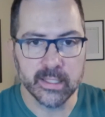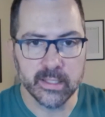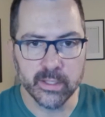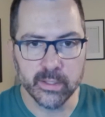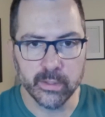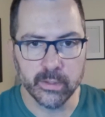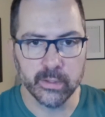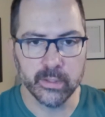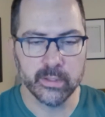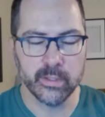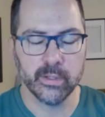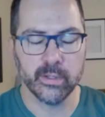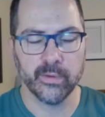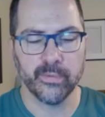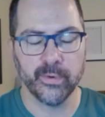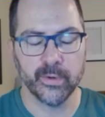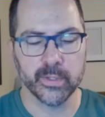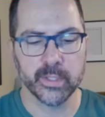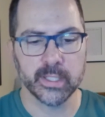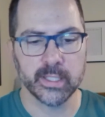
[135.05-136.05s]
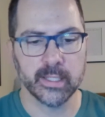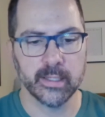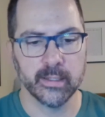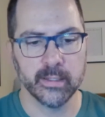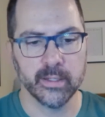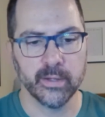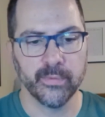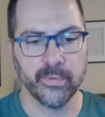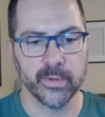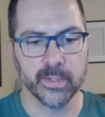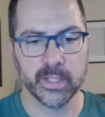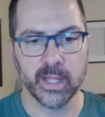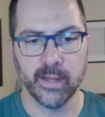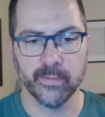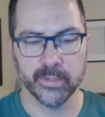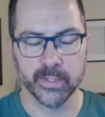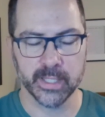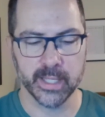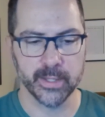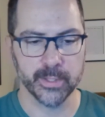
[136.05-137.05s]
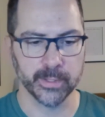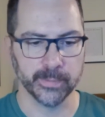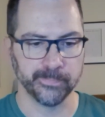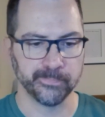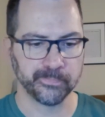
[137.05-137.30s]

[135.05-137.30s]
to your first conversation.